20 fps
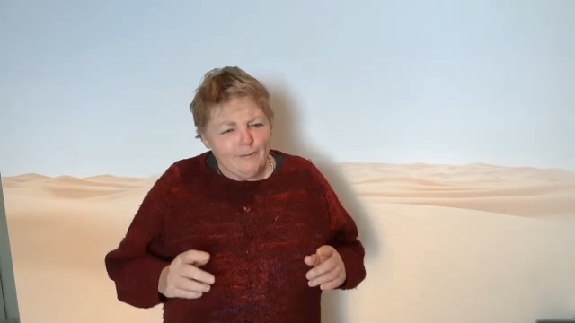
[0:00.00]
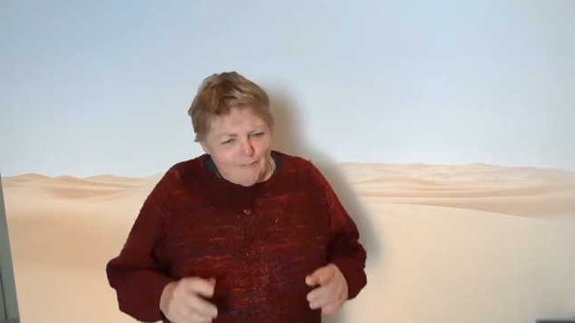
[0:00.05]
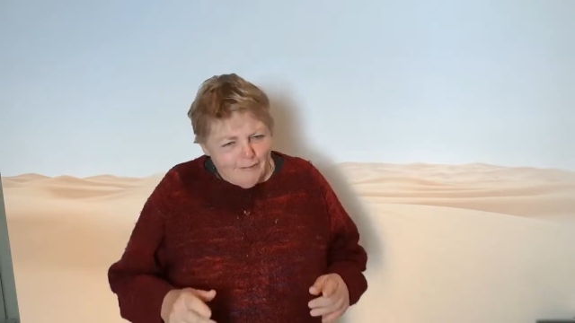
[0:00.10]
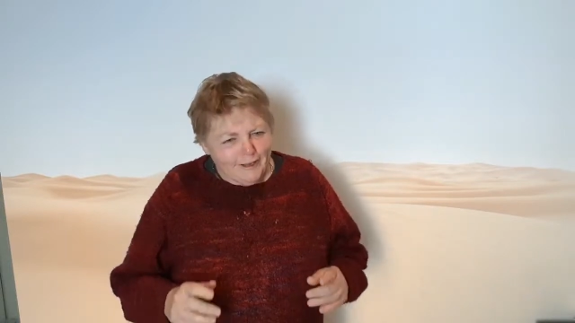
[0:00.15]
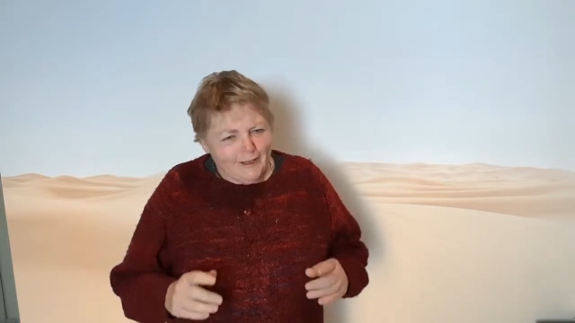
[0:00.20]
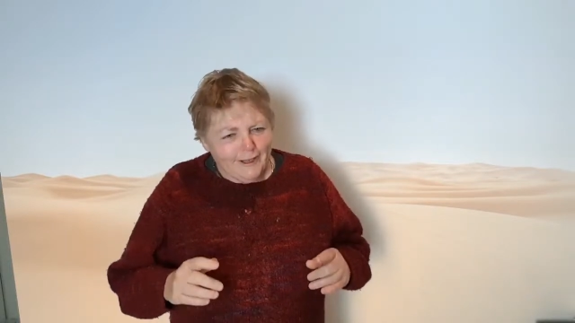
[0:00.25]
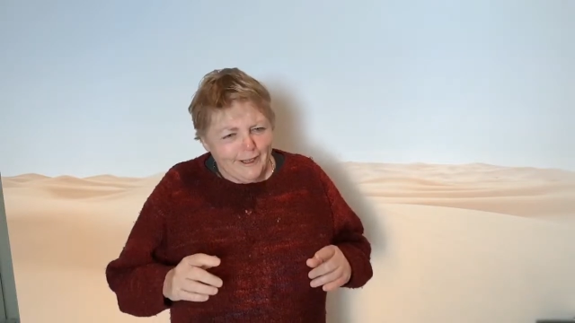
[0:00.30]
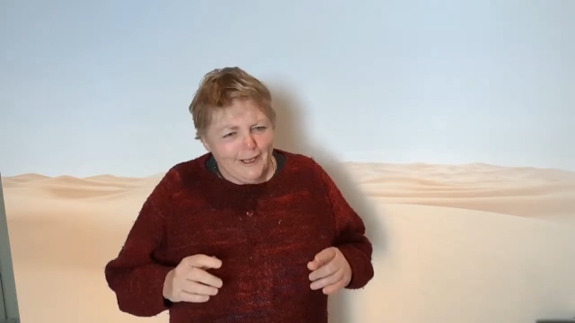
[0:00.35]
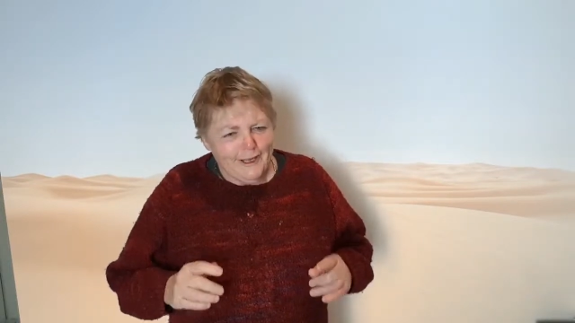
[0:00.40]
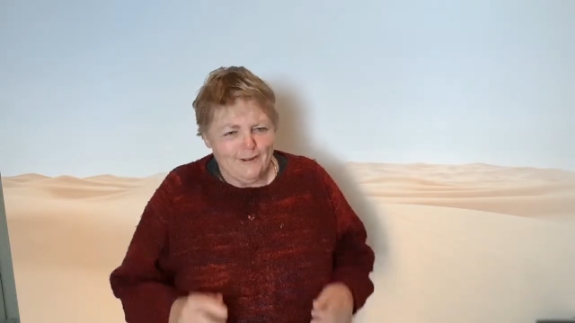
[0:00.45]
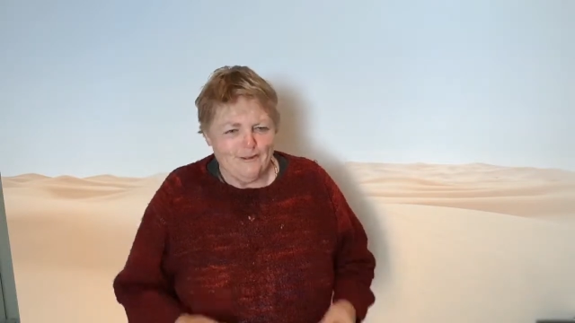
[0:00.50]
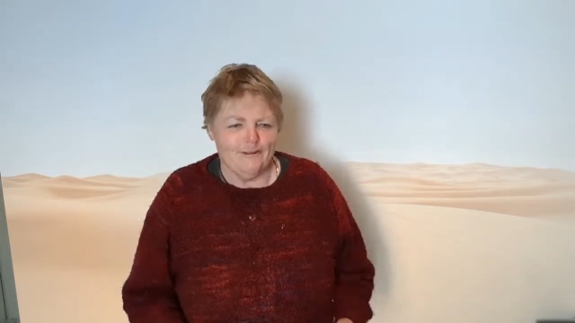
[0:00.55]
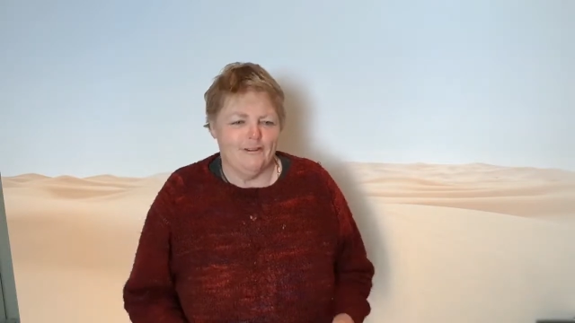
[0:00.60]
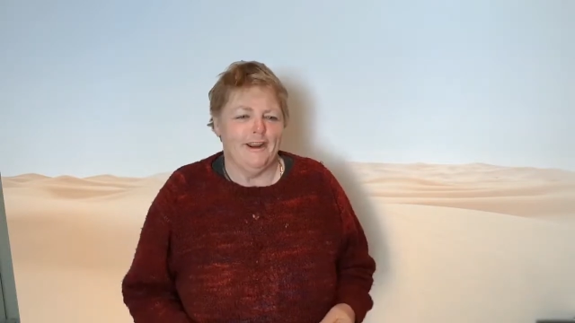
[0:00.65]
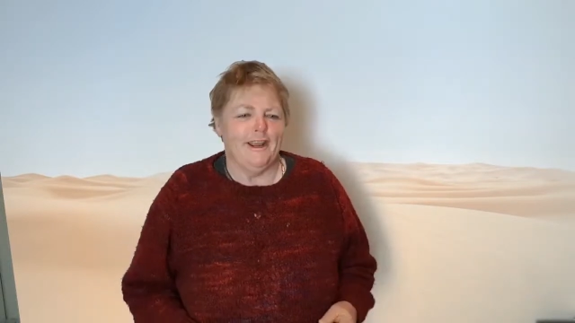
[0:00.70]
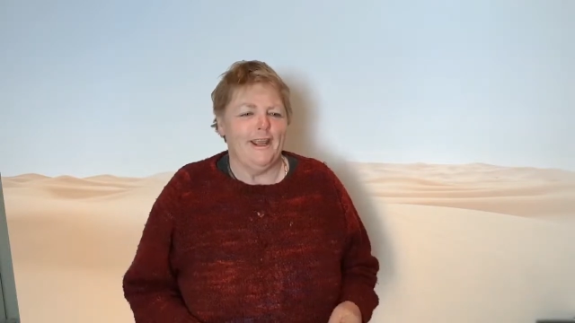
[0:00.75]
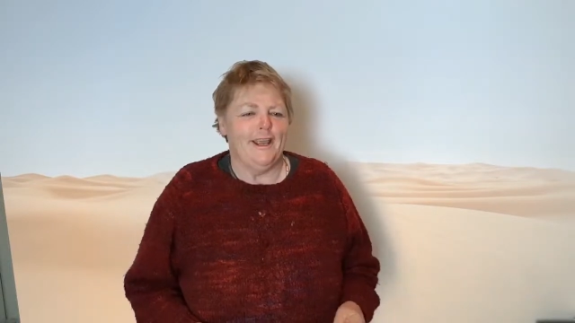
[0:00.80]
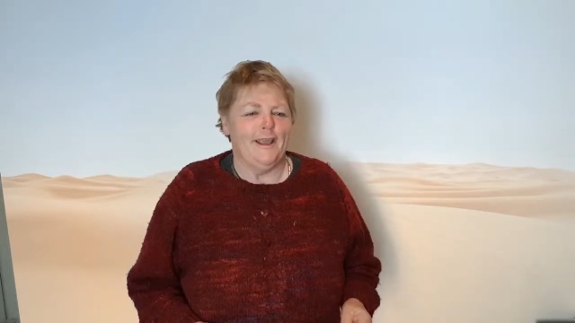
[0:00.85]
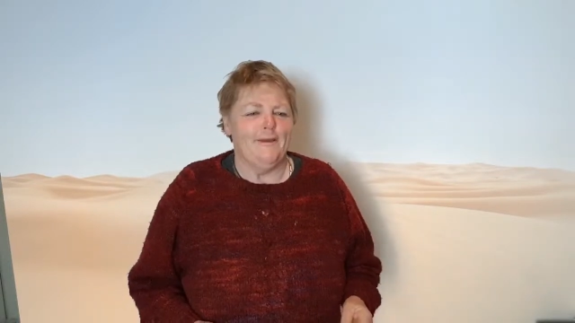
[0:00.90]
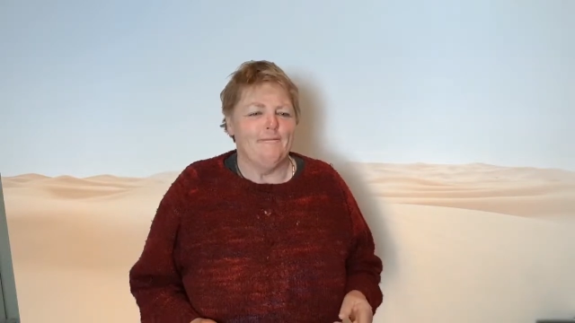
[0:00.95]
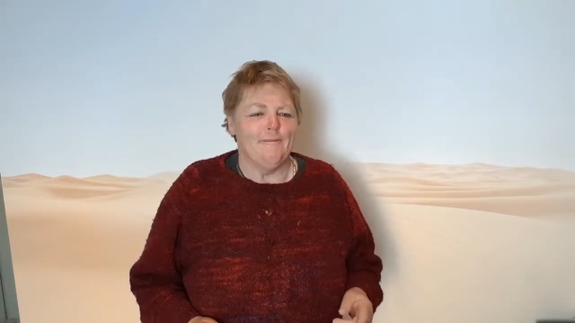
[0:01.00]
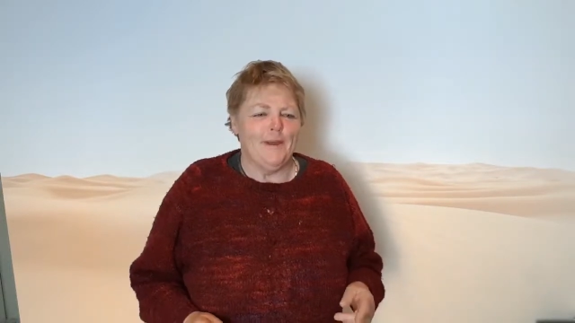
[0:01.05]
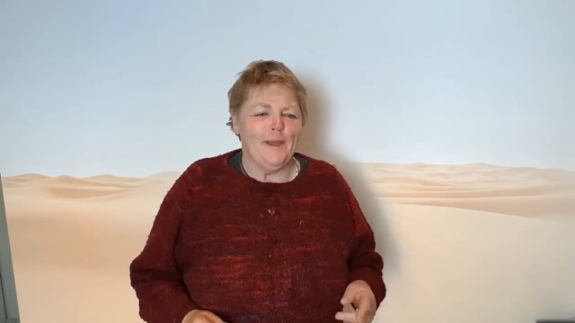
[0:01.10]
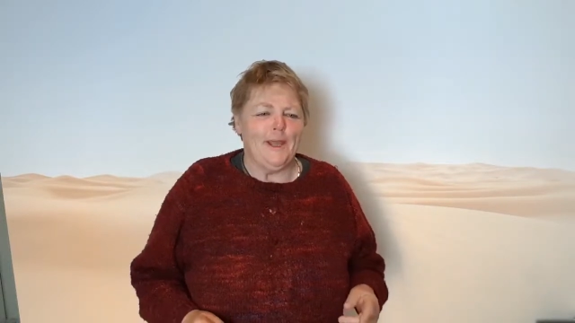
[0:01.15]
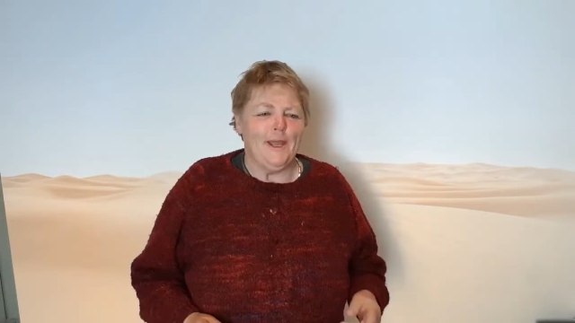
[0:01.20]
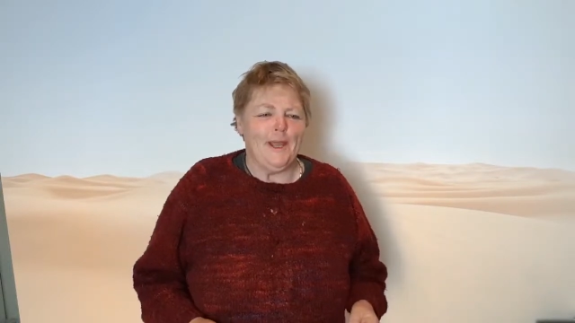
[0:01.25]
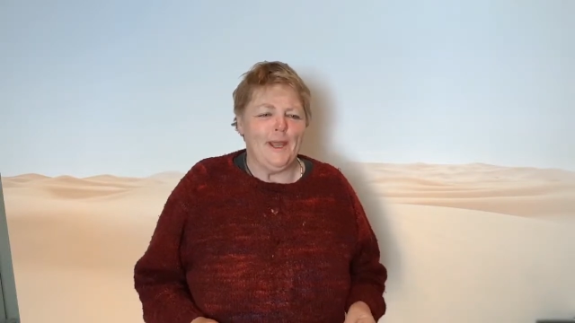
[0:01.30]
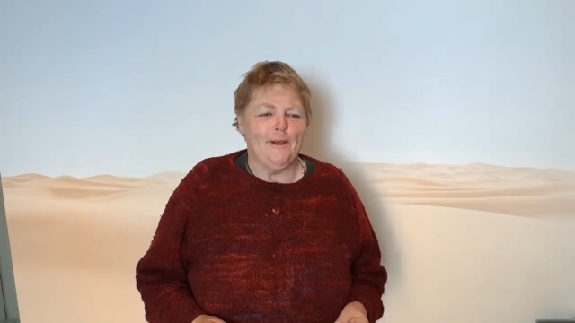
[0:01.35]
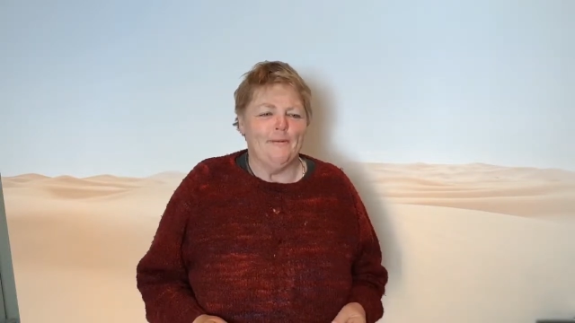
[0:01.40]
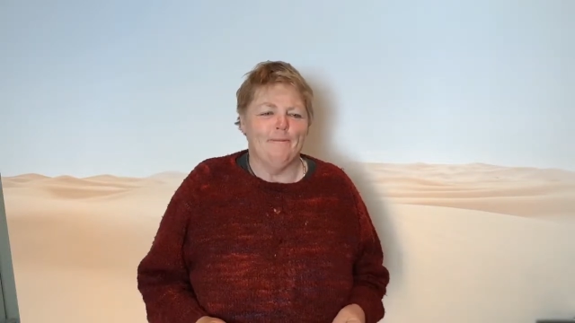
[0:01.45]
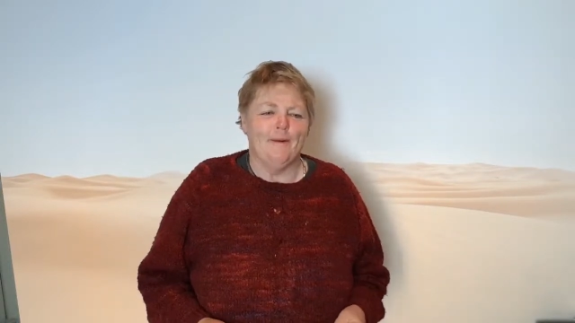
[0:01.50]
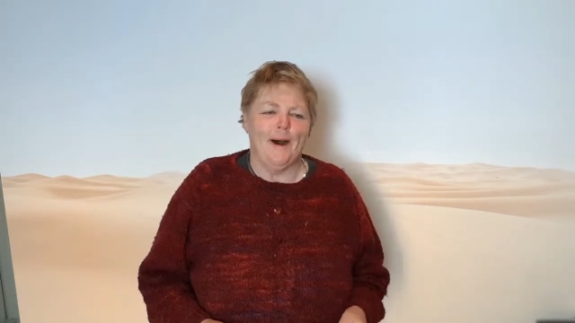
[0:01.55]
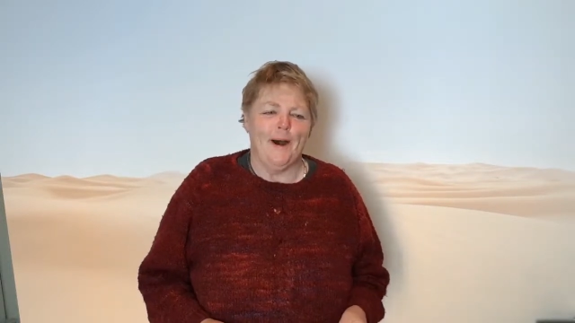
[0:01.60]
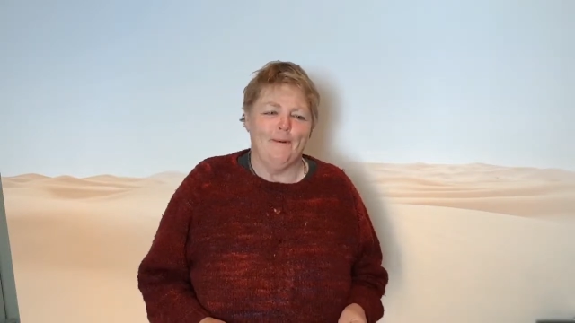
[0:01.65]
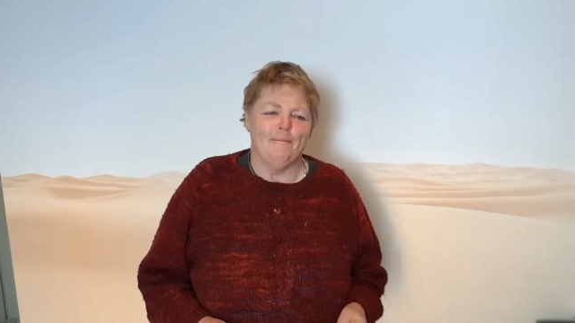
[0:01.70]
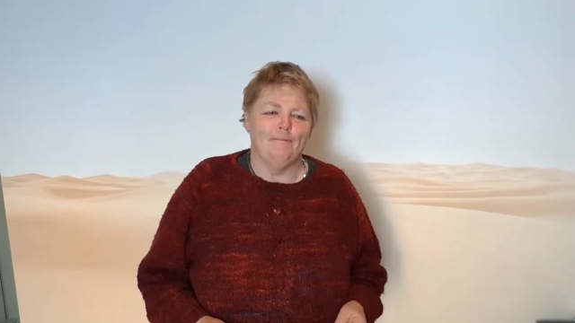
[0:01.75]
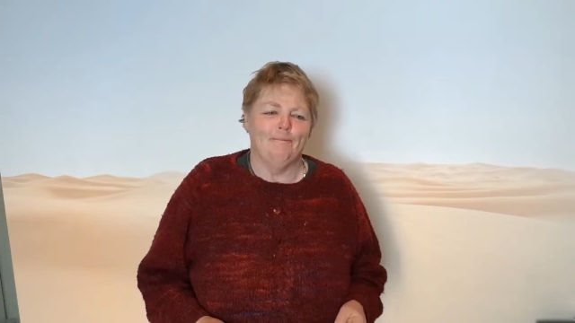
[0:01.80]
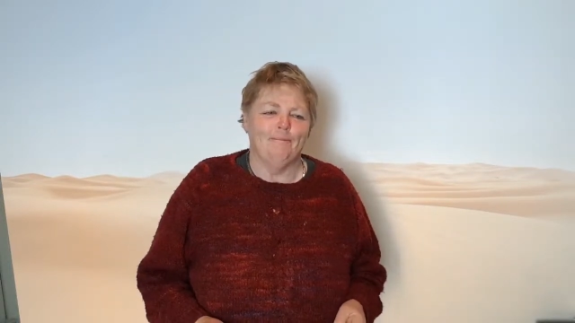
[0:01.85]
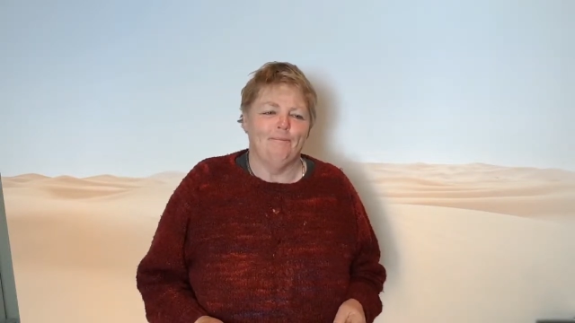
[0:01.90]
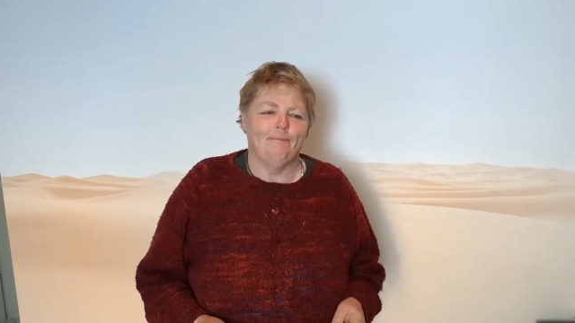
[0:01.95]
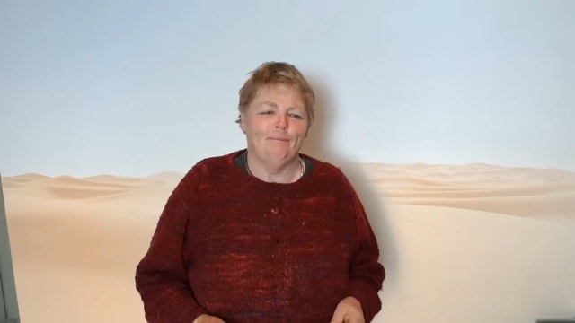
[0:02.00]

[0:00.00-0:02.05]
really tricky being a mum.